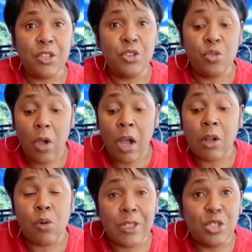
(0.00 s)
are
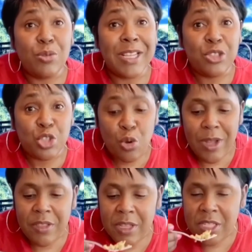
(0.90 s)
going to enjoy
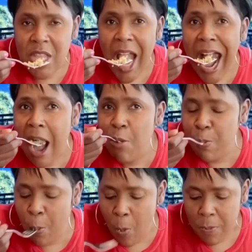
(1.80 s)
this.
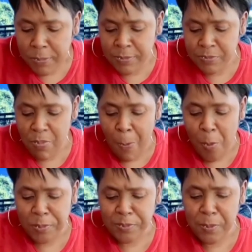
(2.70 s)

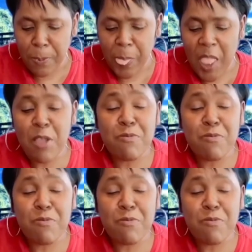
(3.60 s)
Good.